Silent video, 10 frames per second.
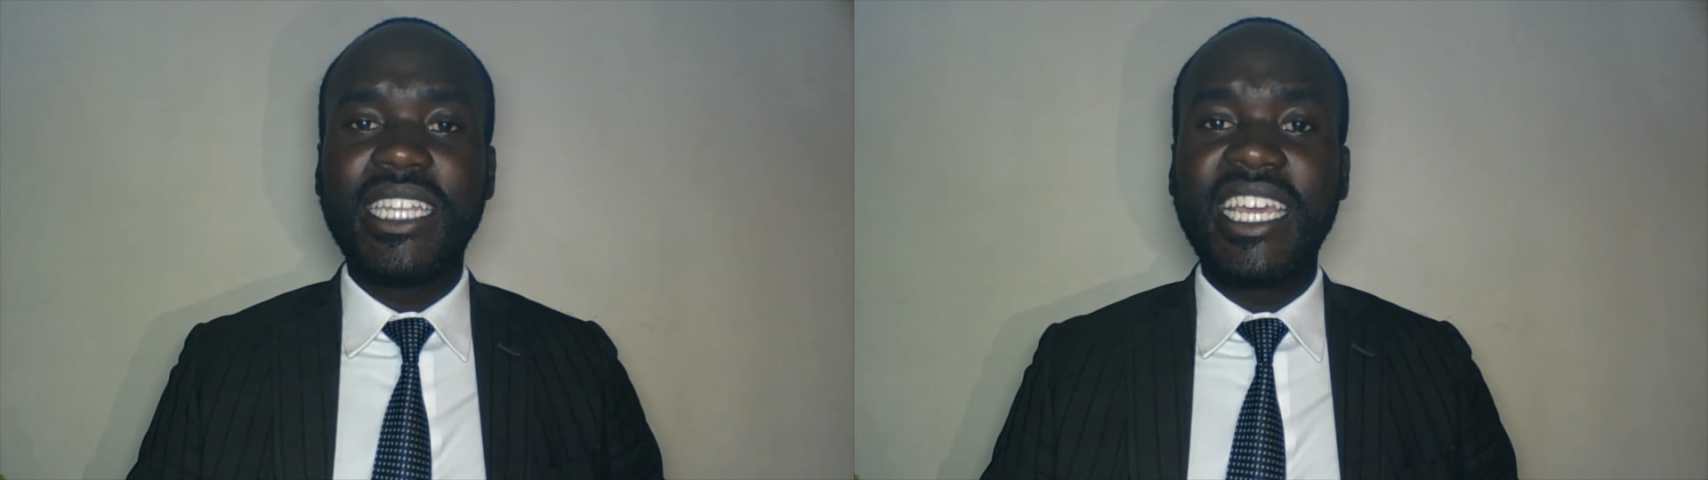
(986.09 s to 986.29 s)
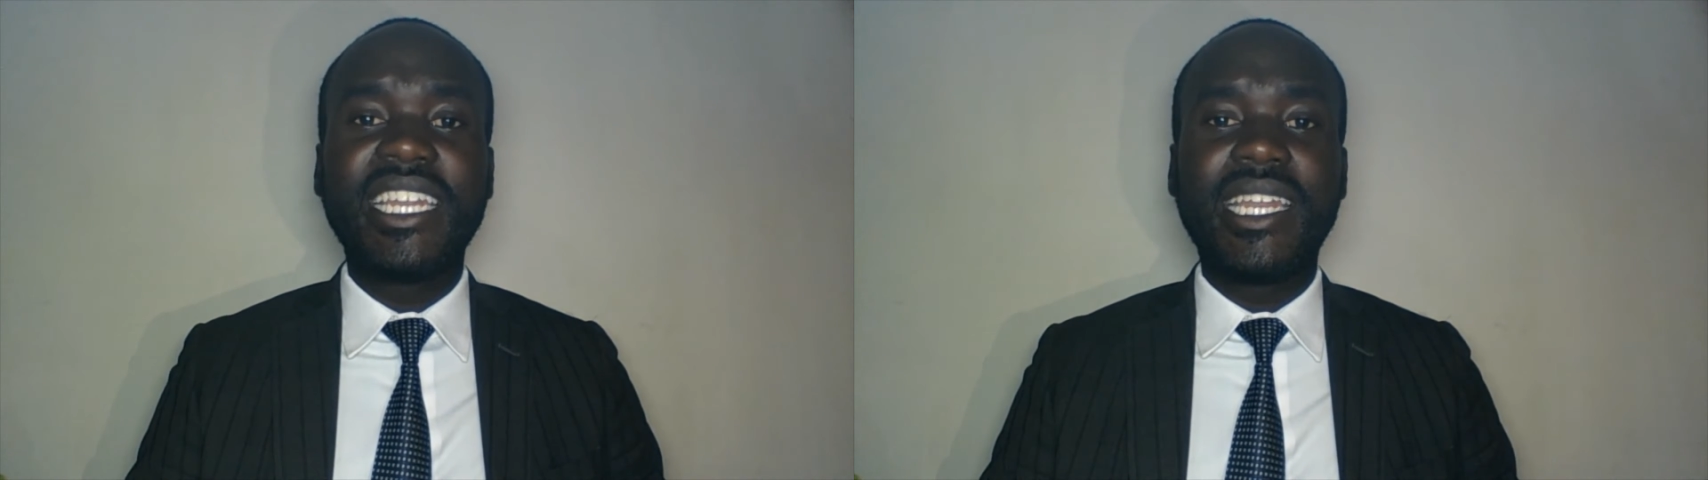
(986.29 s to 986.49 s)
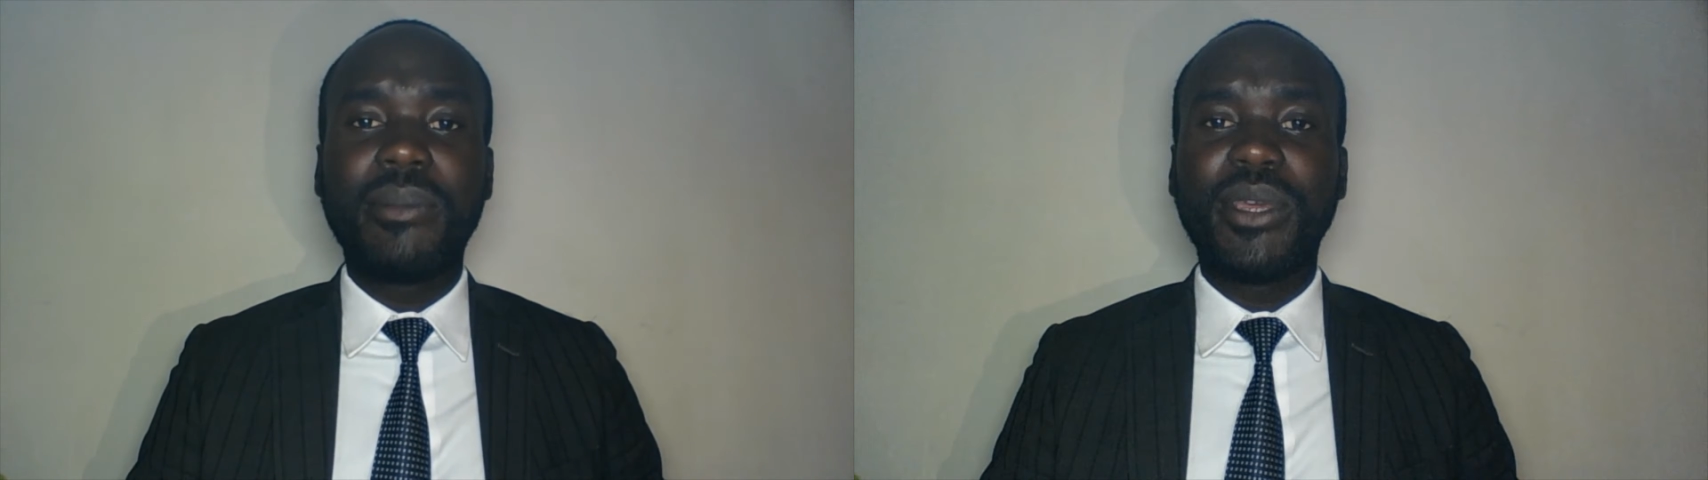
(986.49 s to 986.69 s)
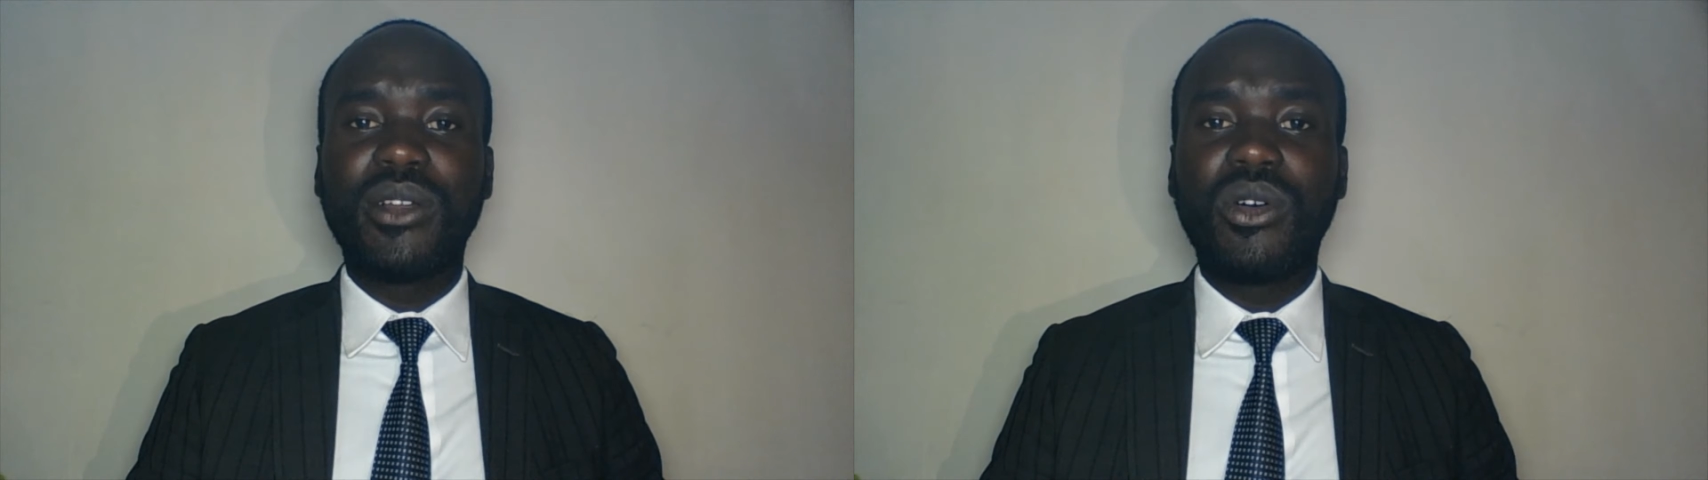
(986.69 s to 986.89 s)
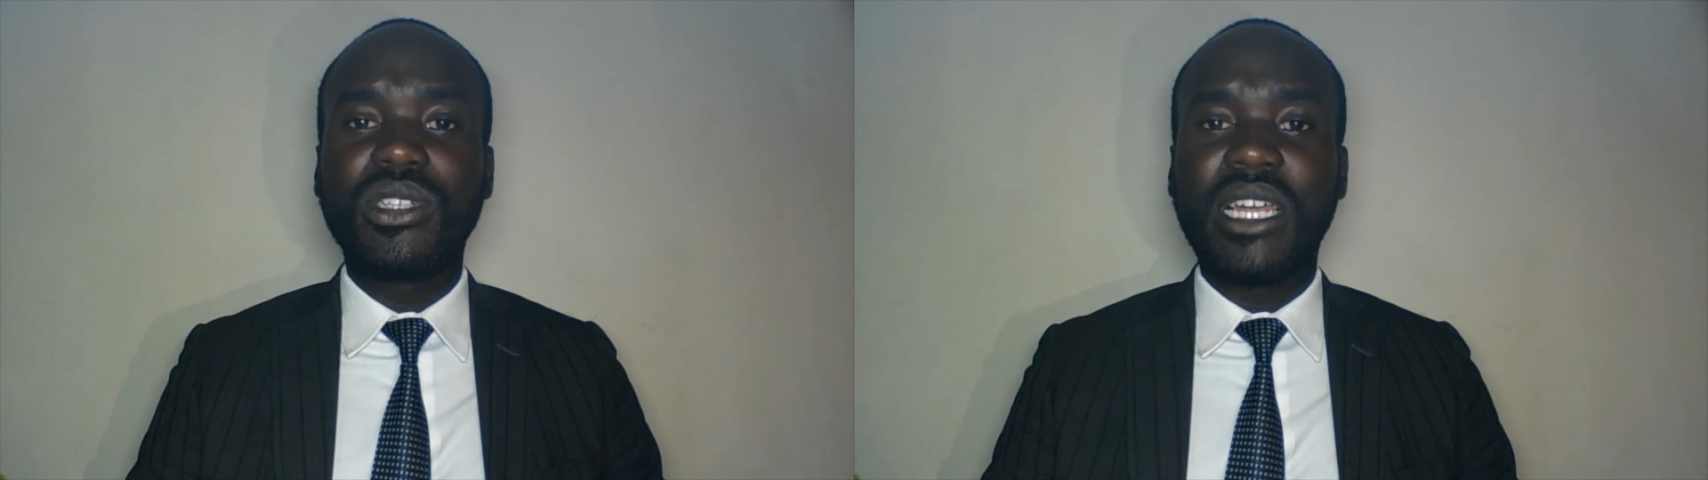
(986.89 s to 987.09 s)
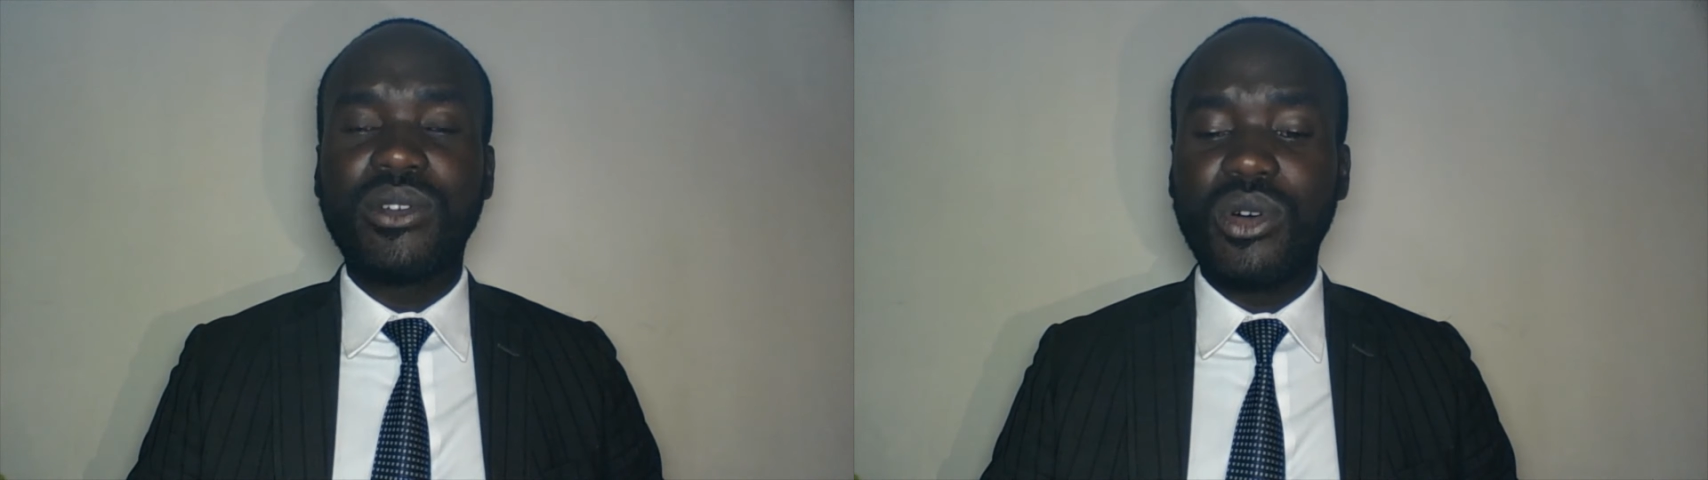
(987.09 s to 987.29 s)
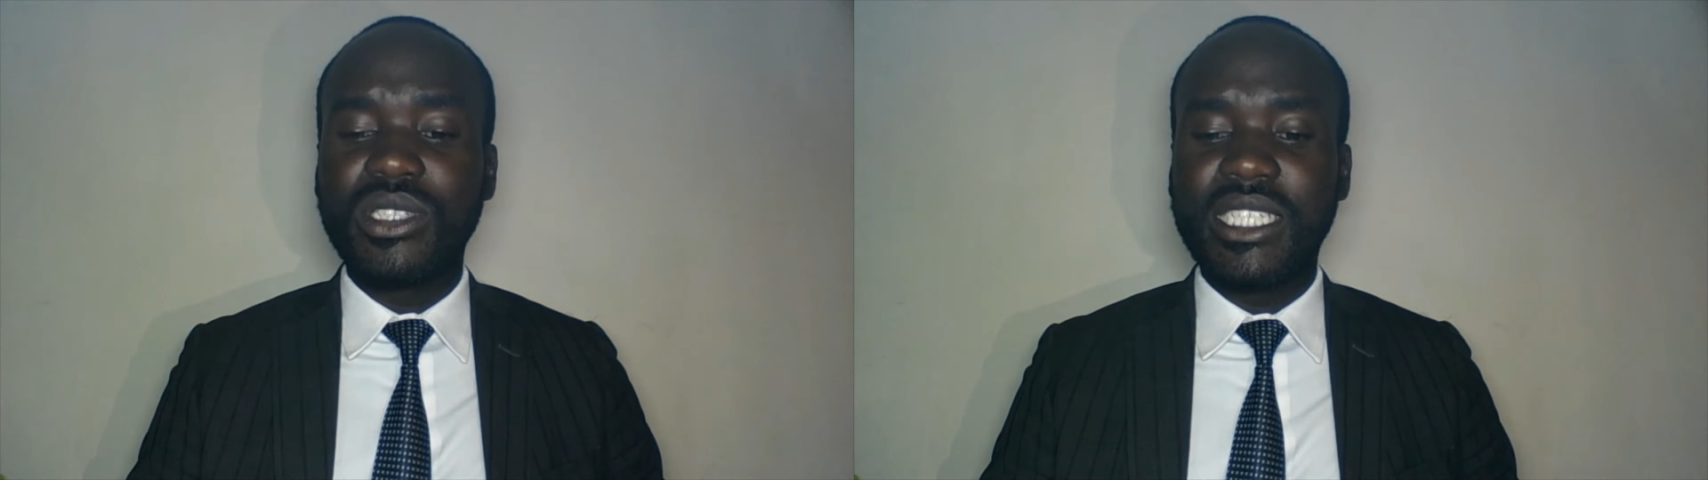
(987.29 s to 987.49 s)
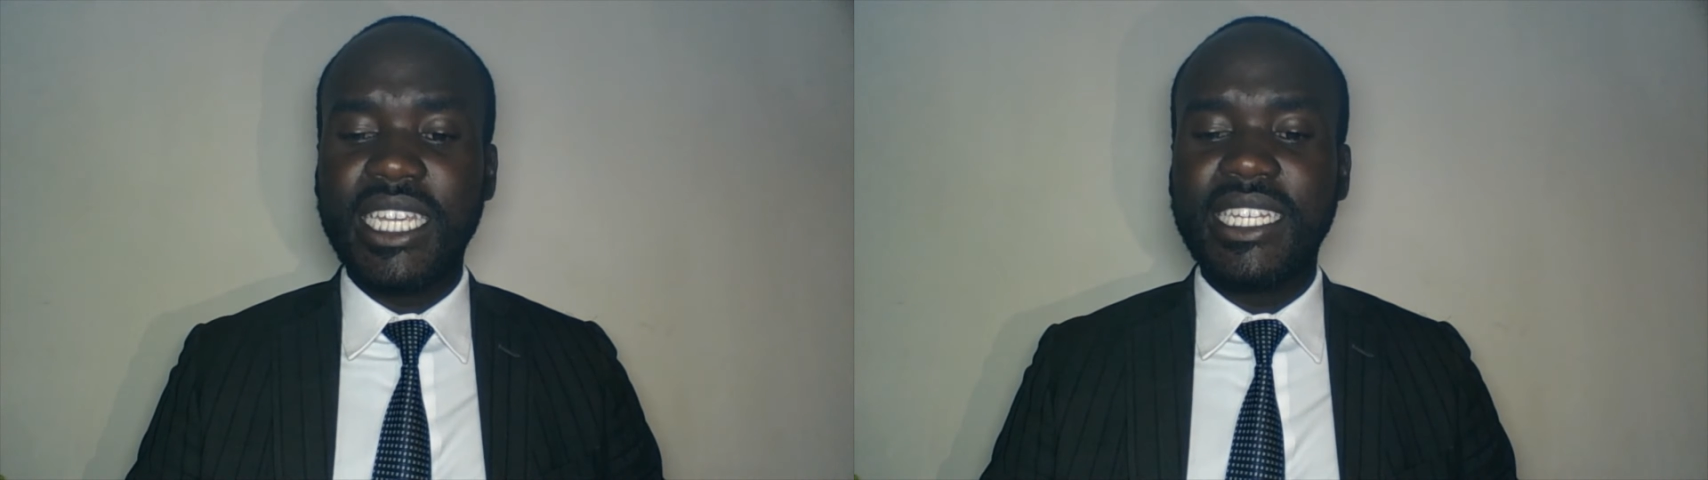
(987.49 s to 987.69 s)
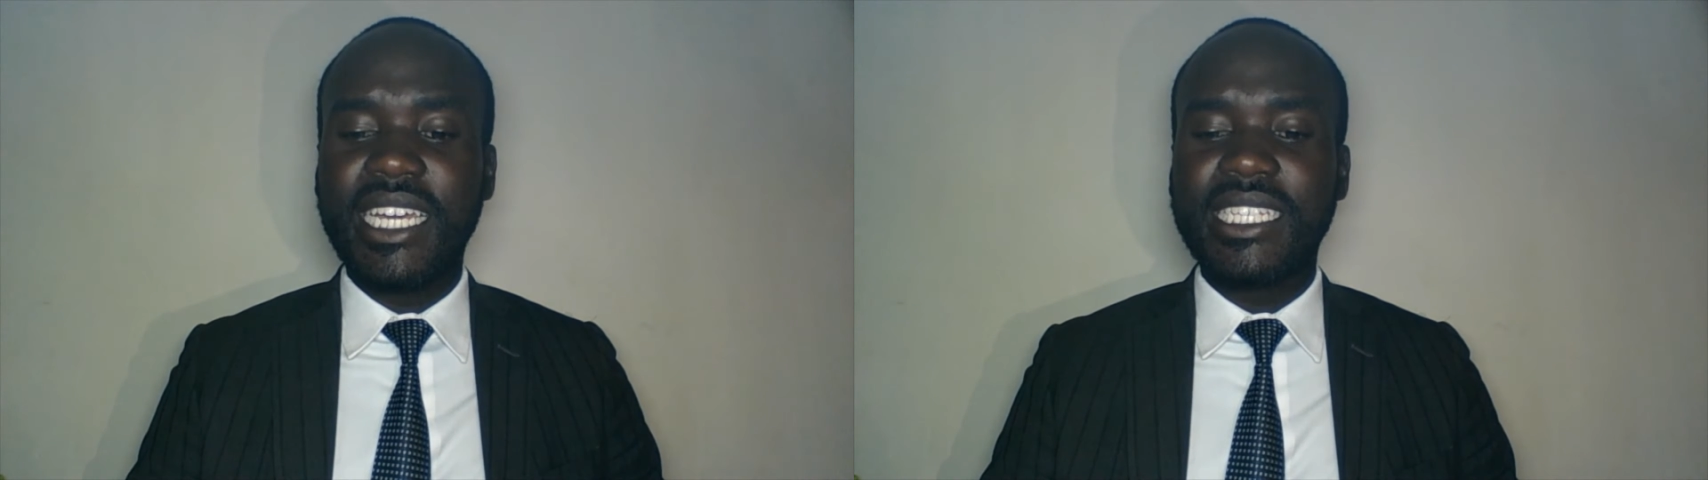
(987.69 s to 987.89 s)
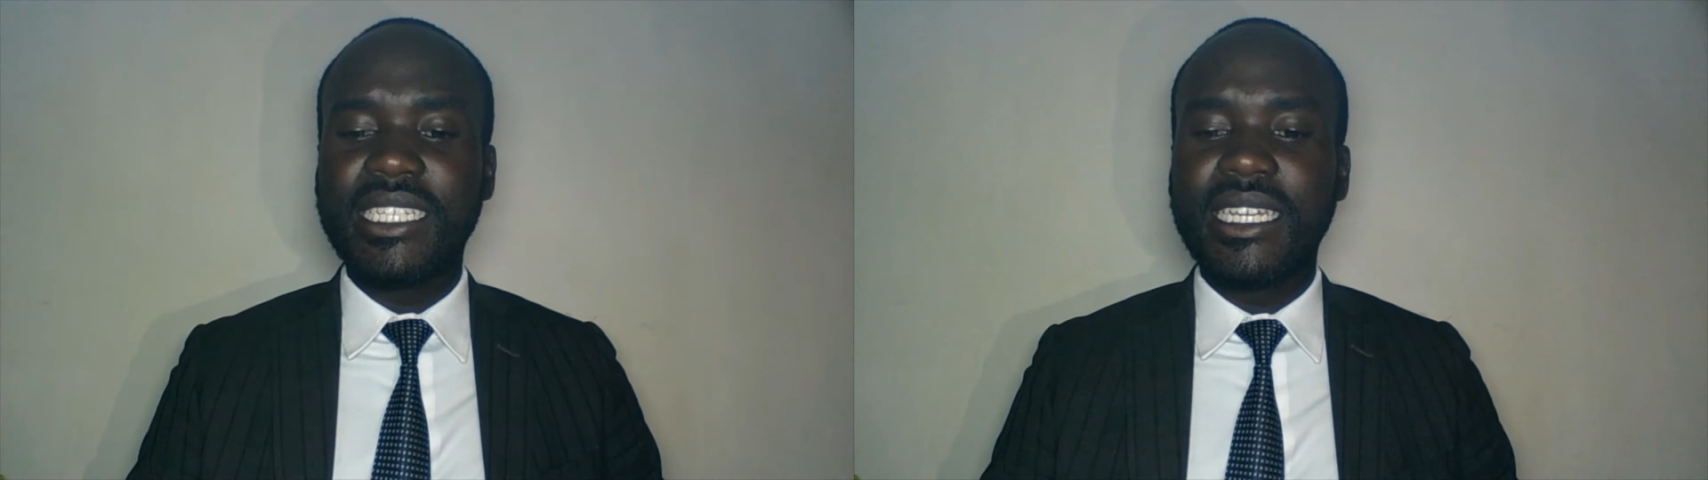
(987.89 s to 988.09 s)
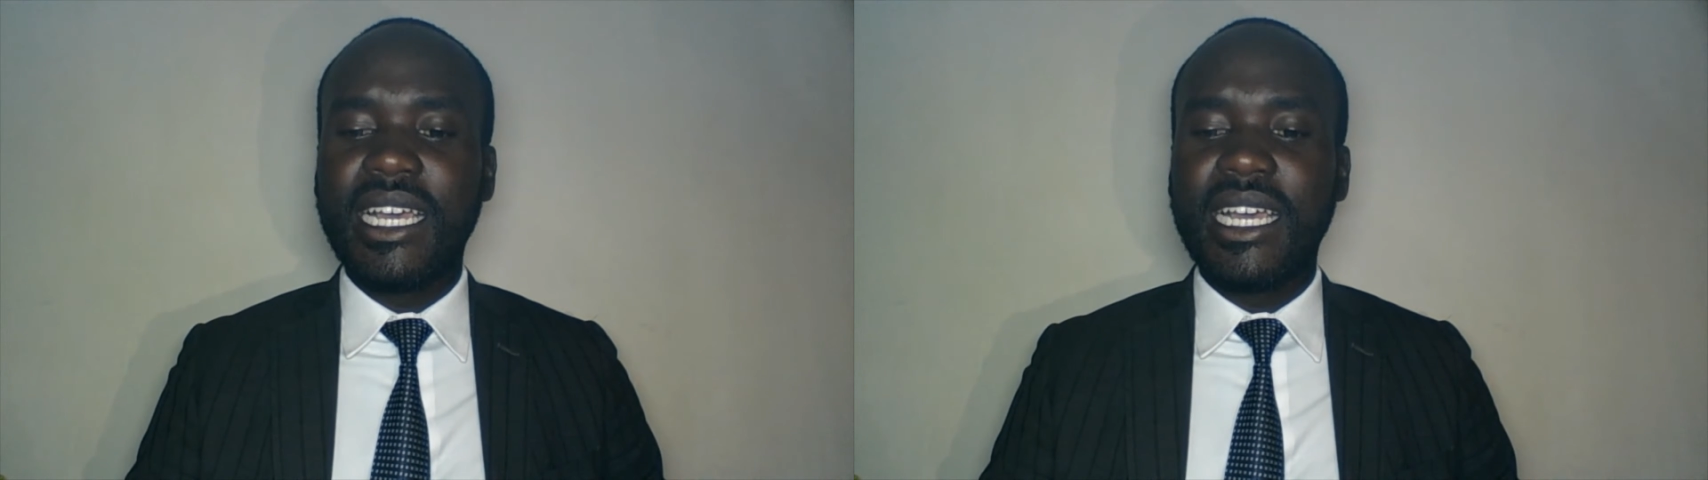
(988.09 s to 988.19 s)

They ended up in court, and court said that